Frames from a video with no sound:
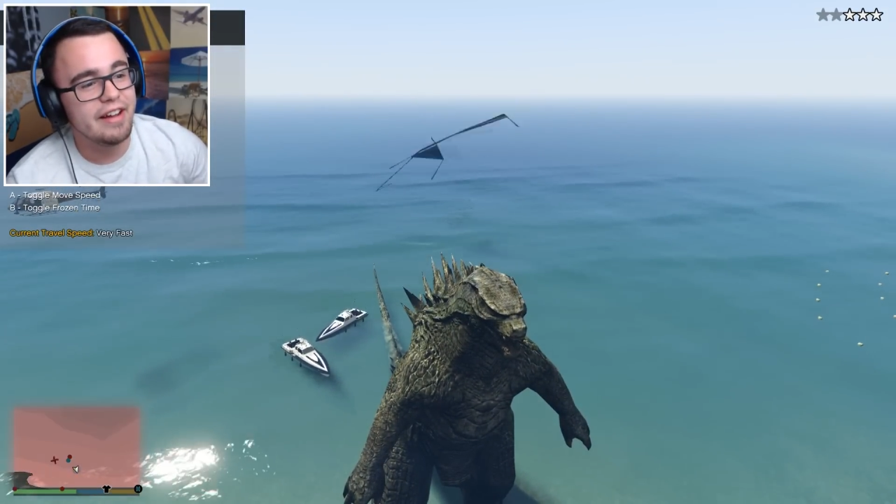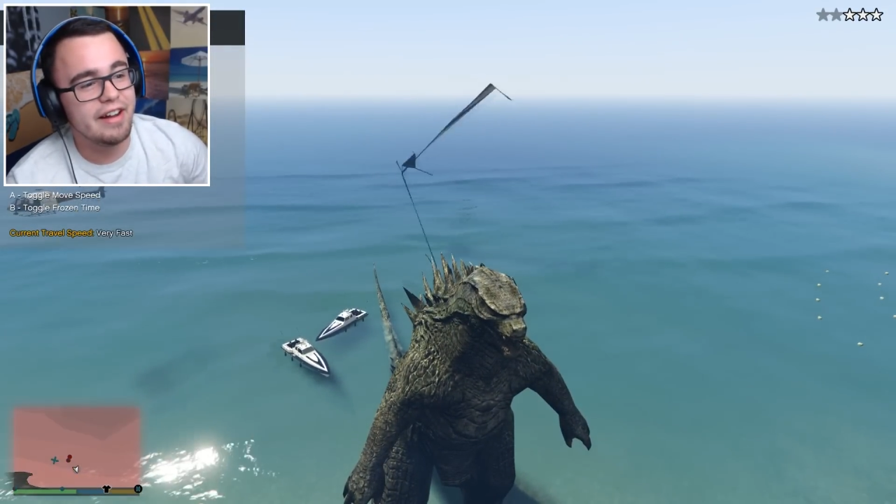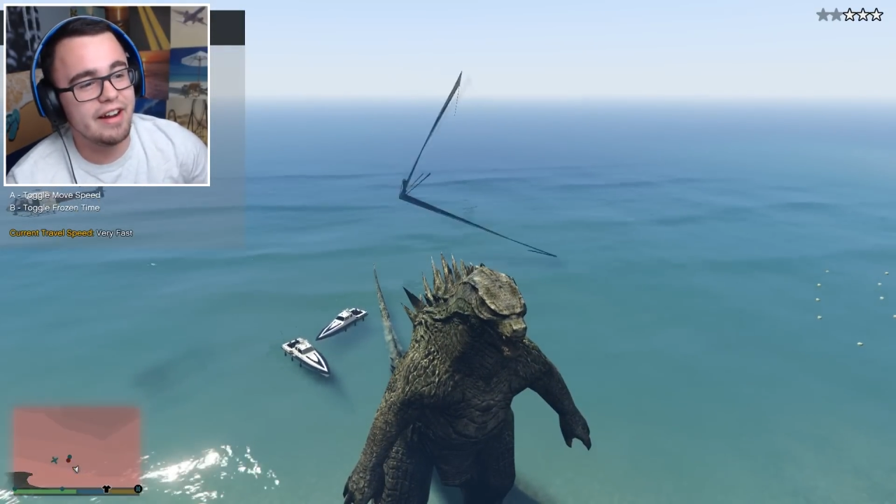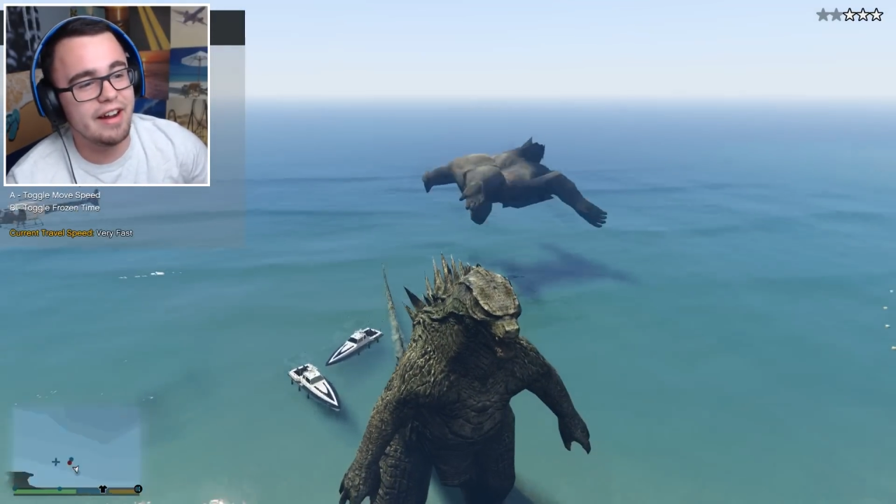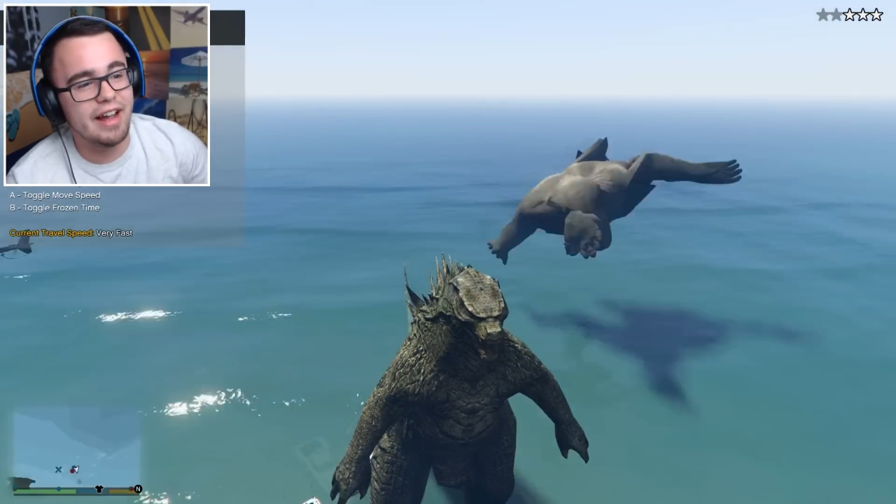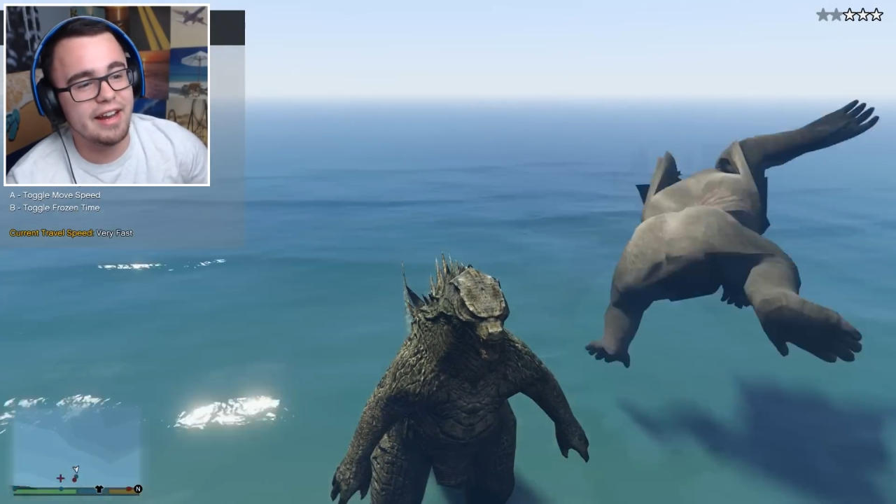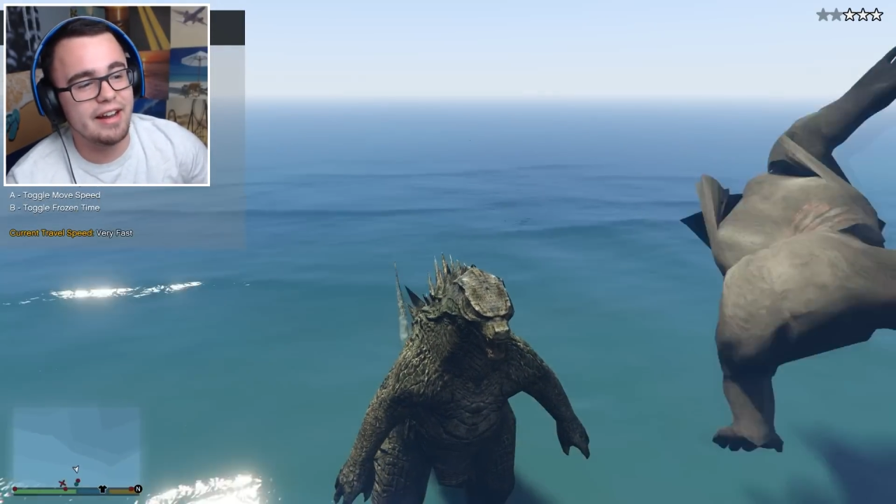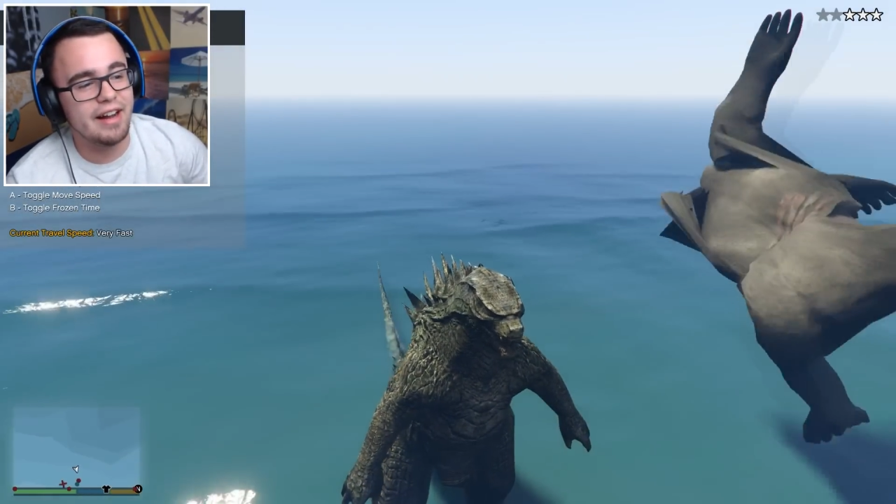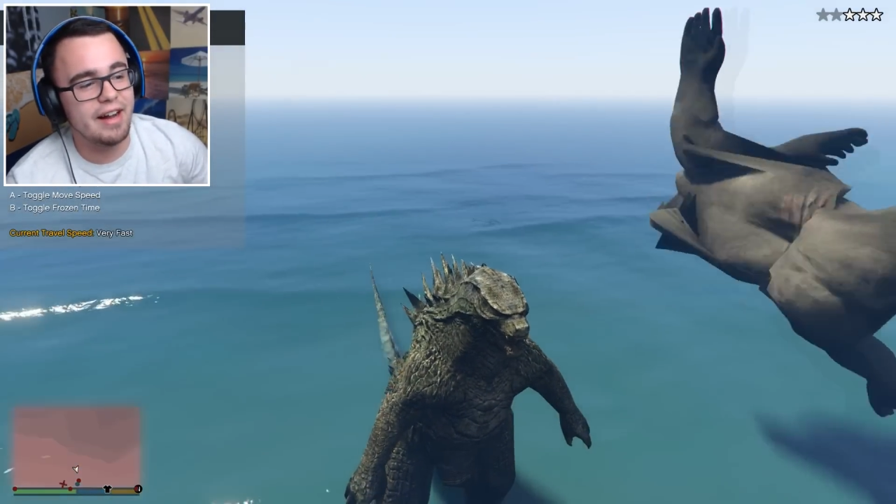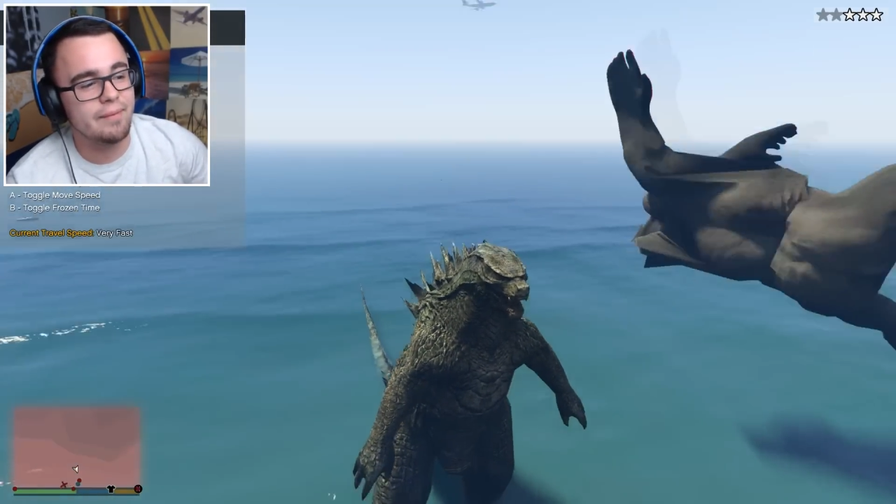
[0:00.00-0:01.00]
Alright,
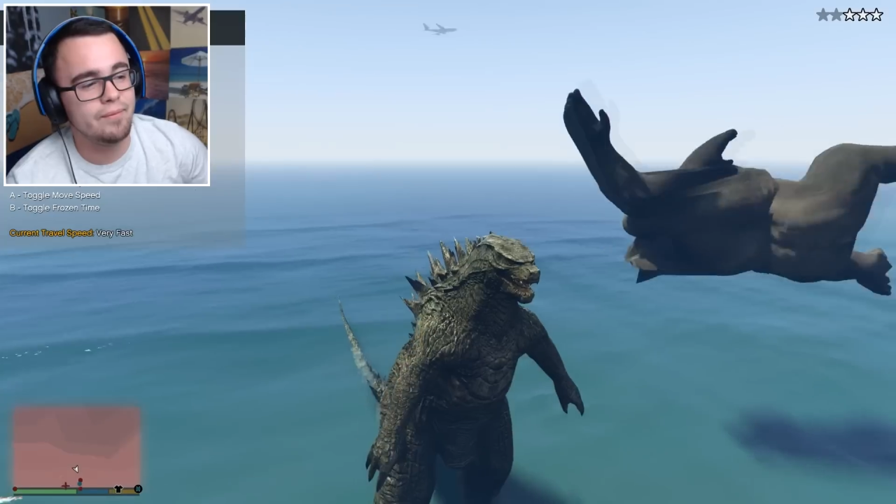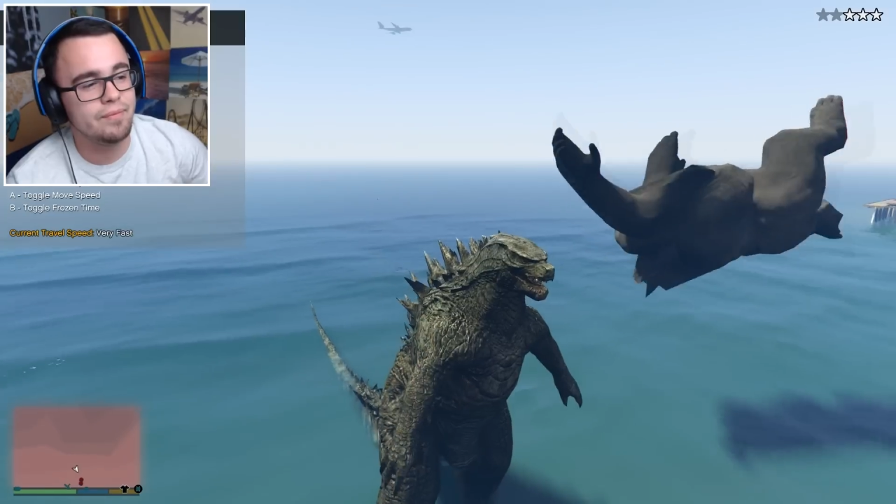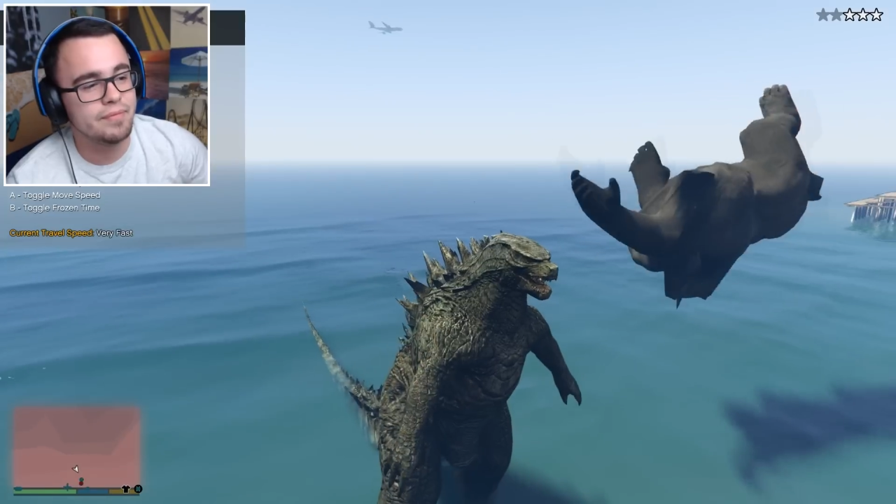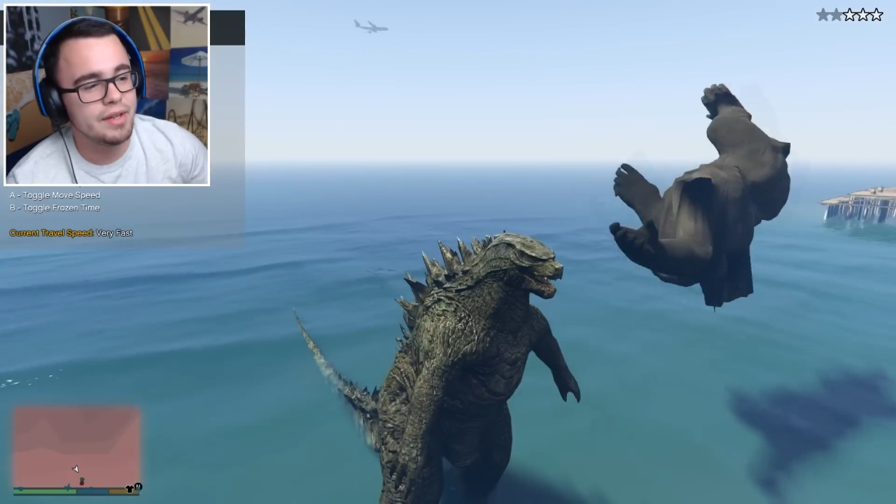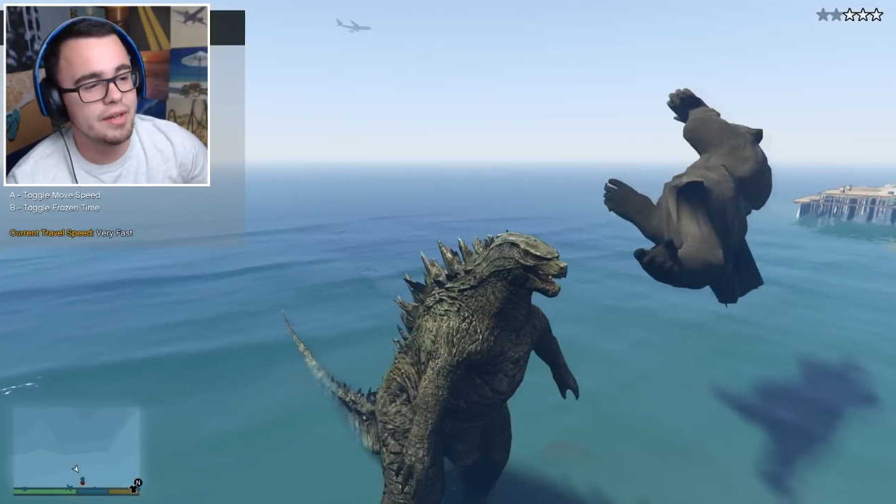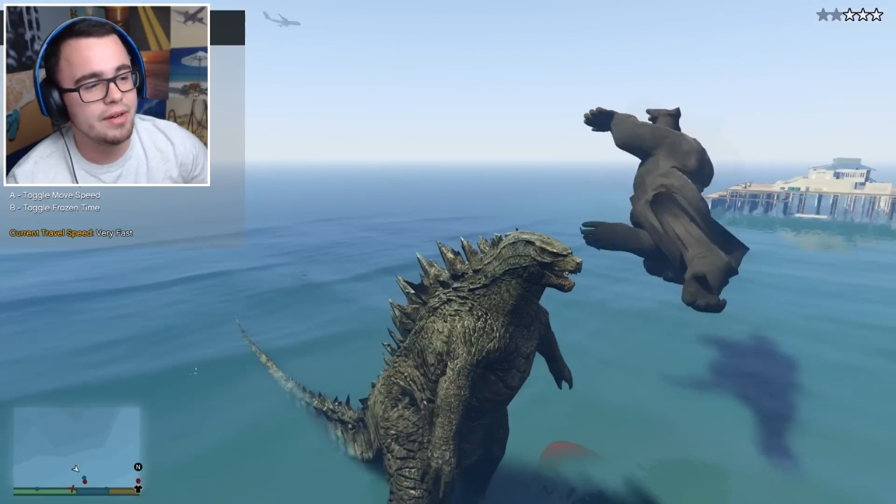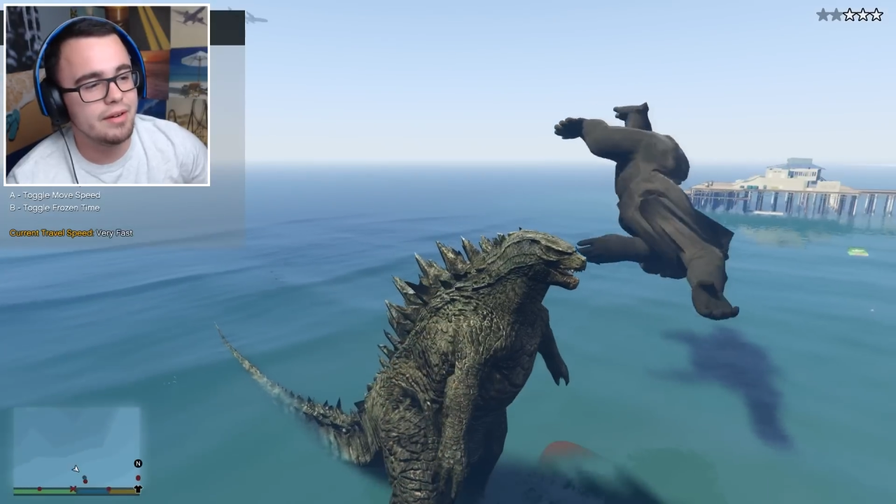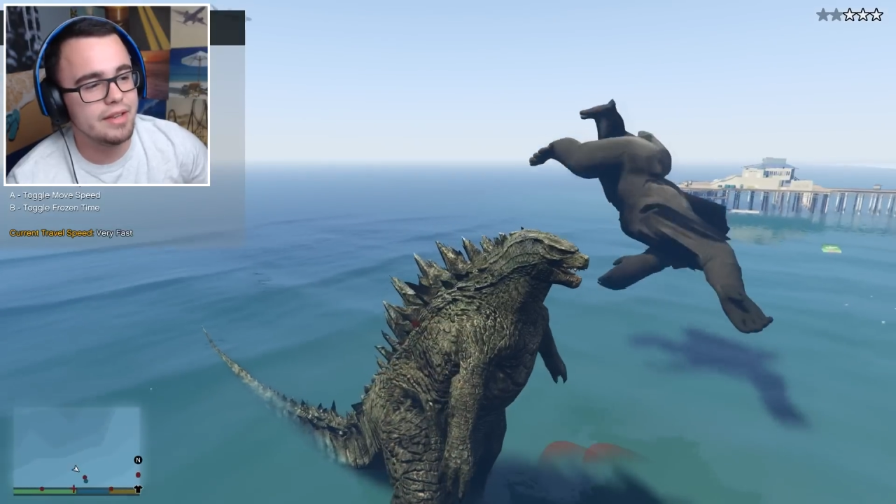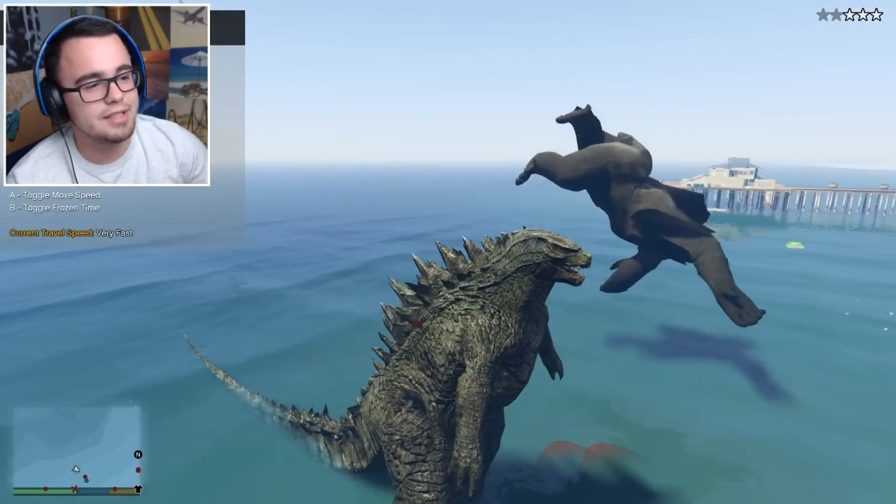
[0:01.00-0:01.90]
well,